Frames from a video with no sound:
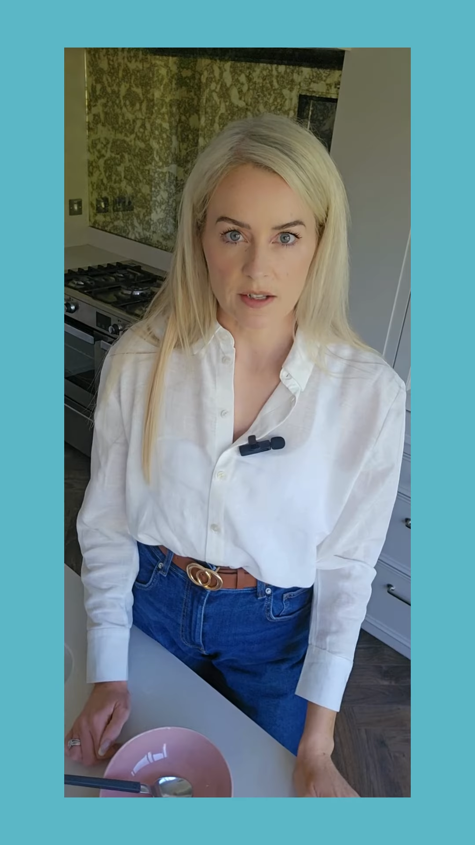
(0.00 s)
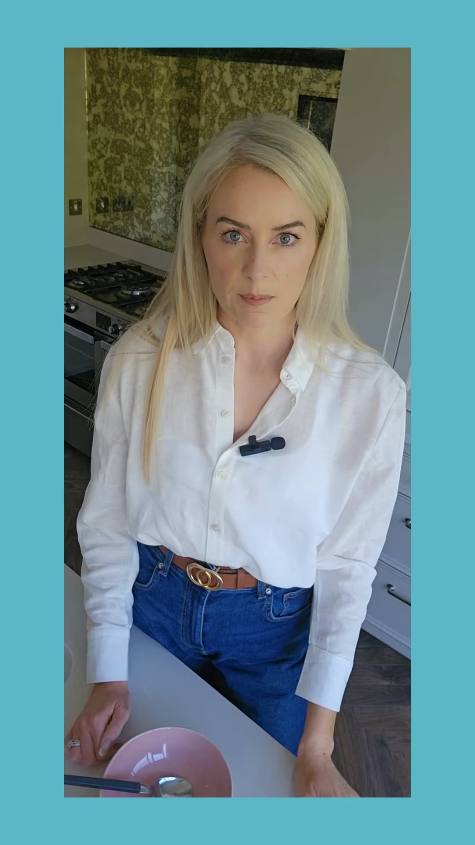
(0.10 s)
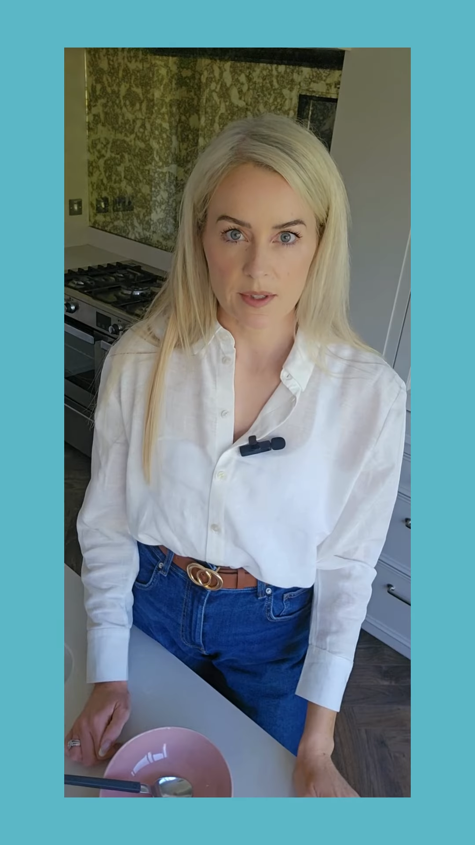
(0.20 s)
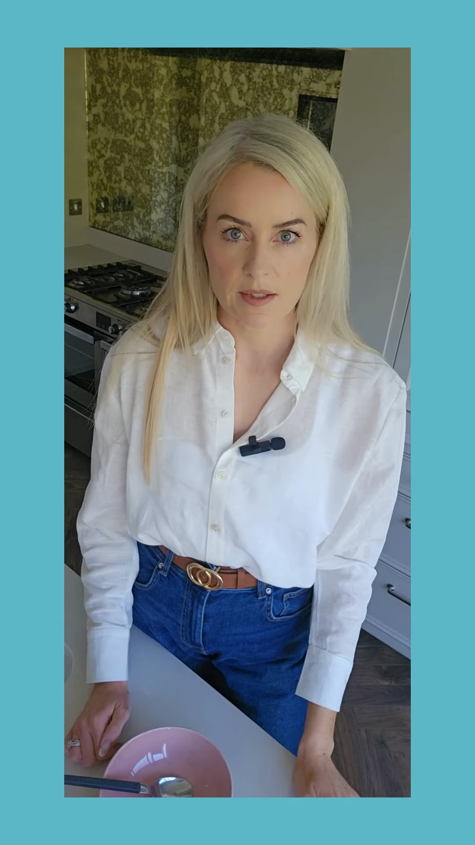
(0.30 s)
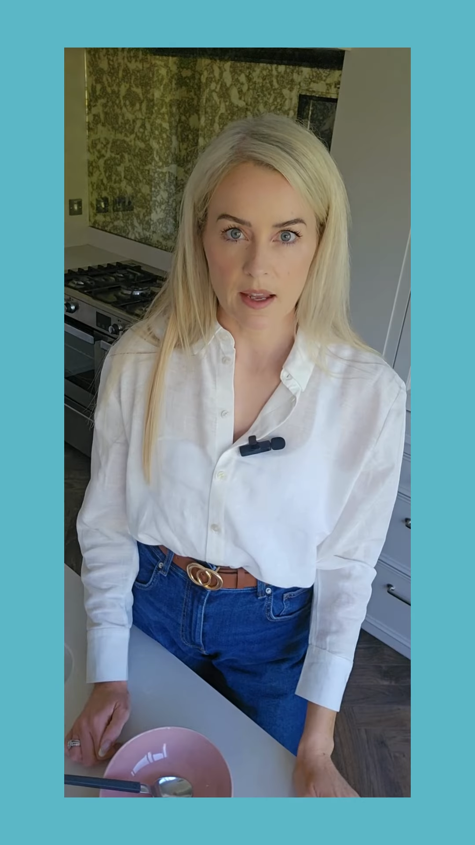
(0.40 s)

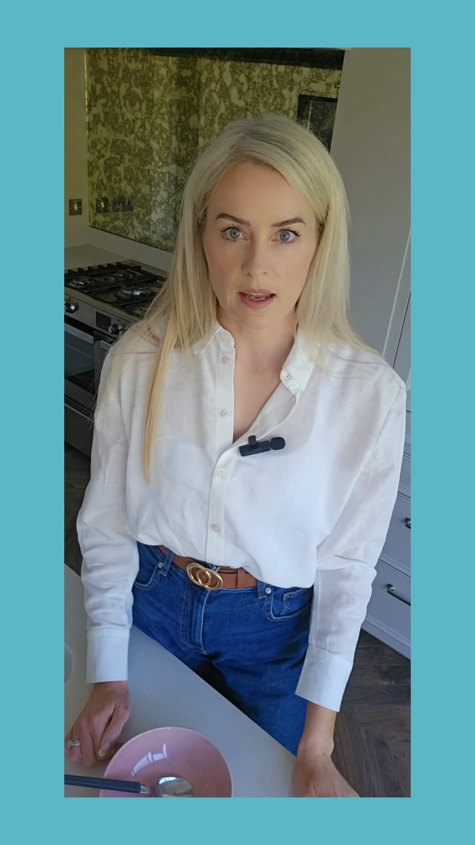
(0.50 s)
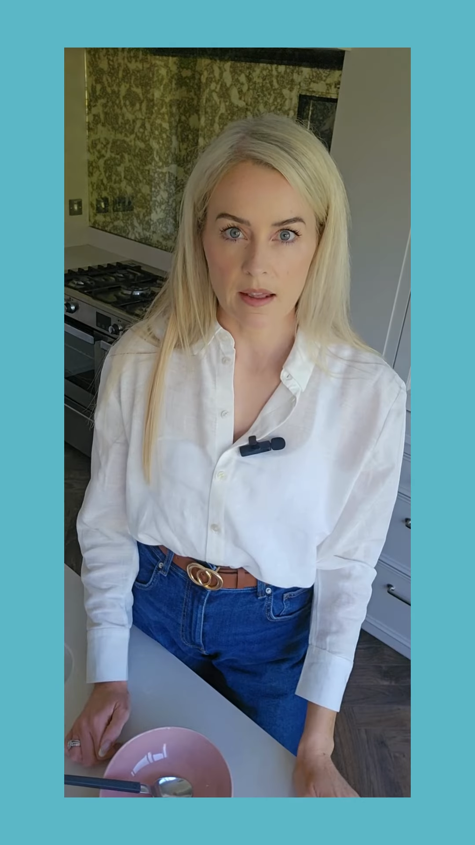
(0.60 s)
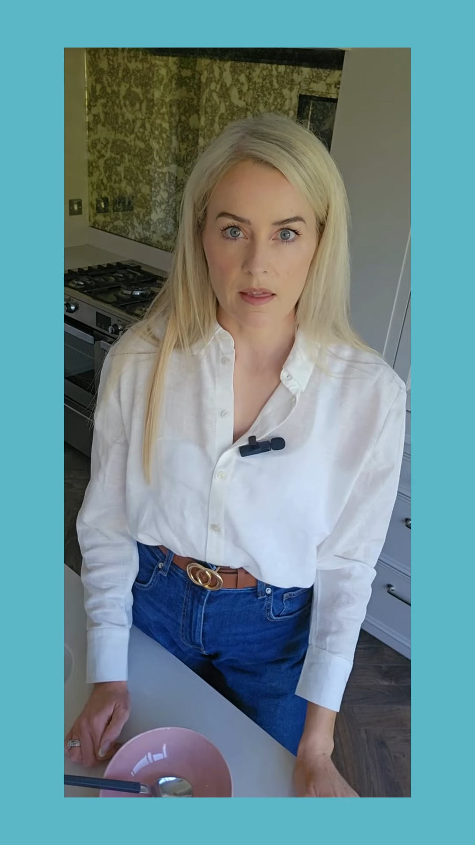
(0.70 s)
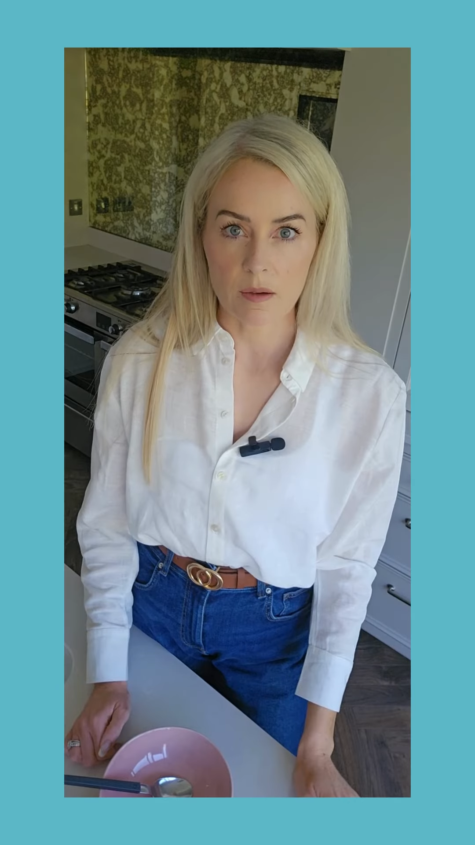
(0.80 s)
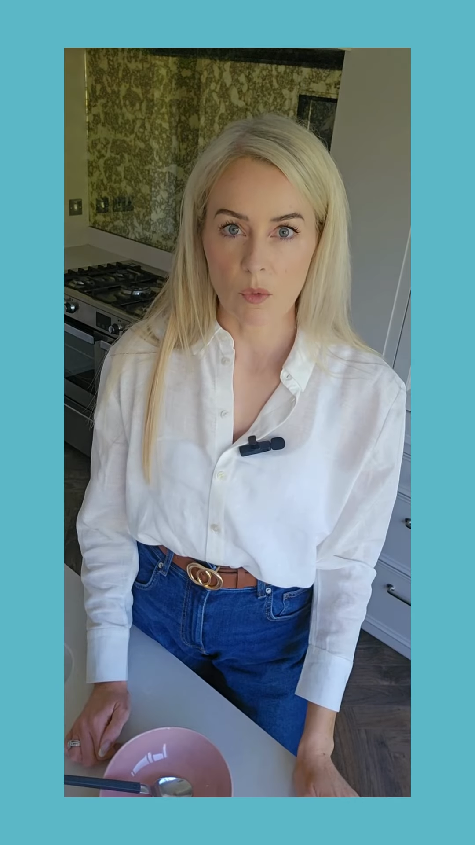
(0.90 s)
dips
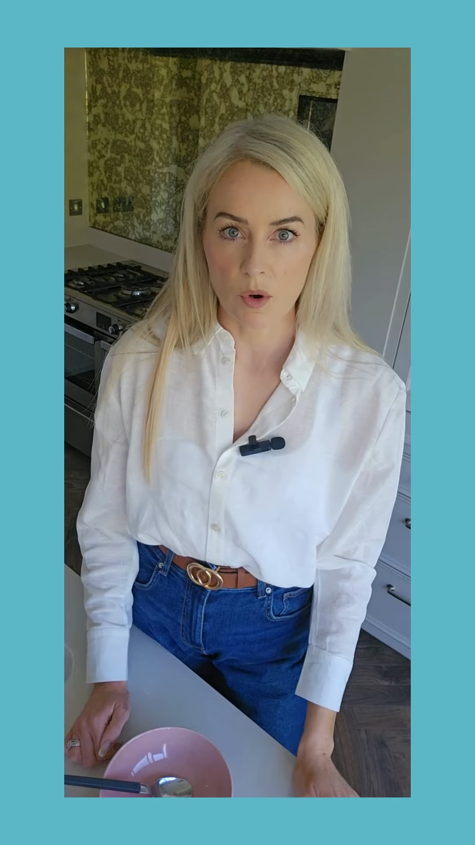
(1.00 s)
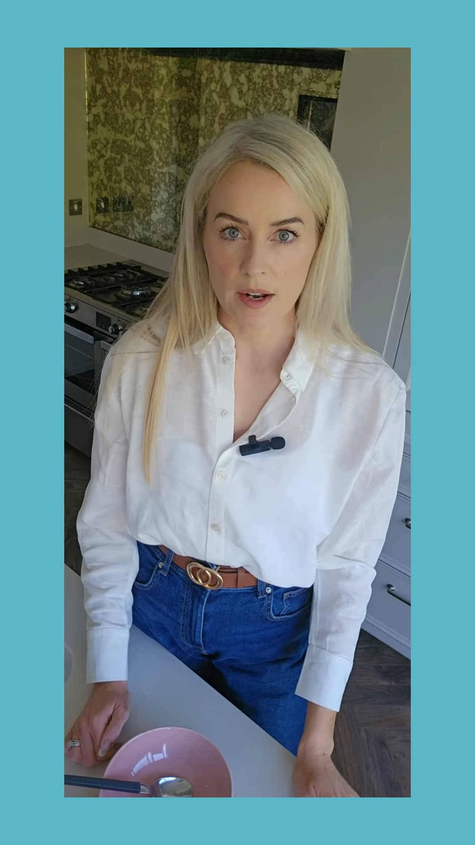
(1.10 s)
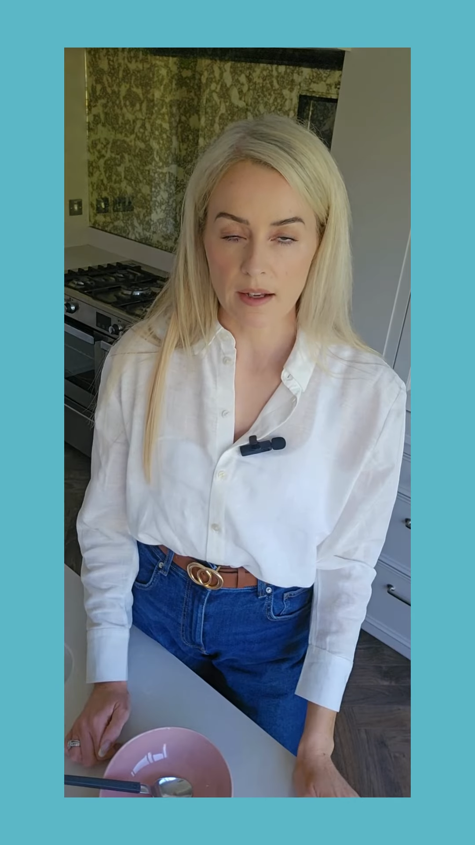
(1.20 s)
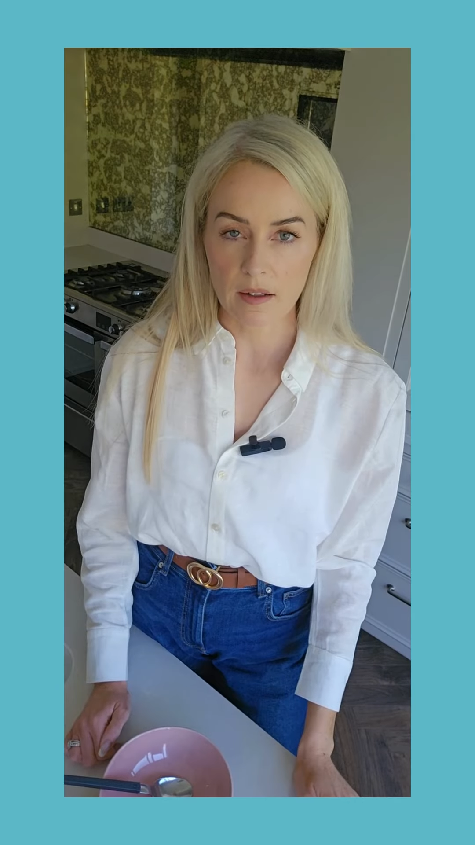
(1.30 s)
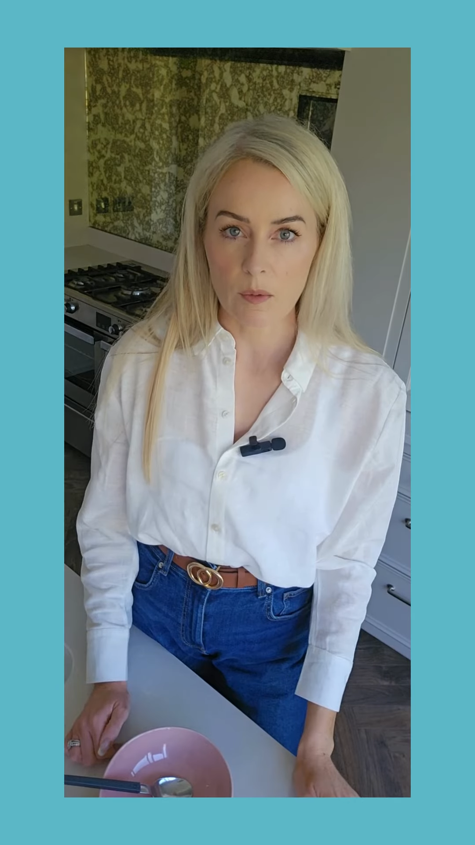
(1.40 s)
in the
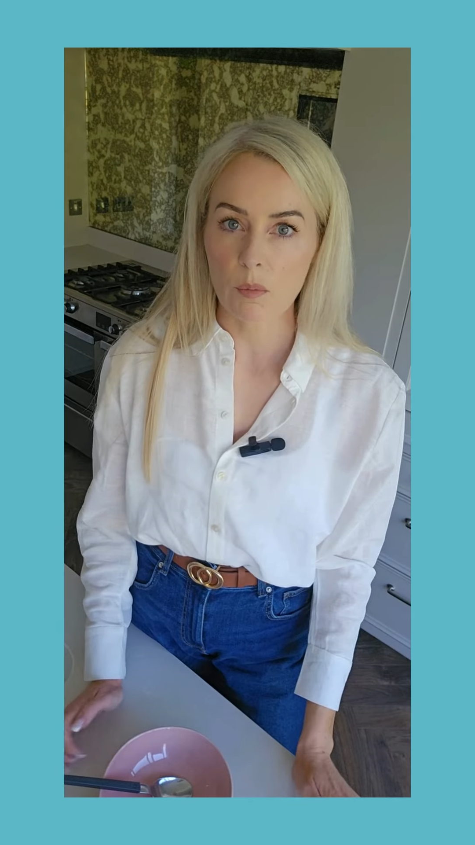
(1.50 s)
morning.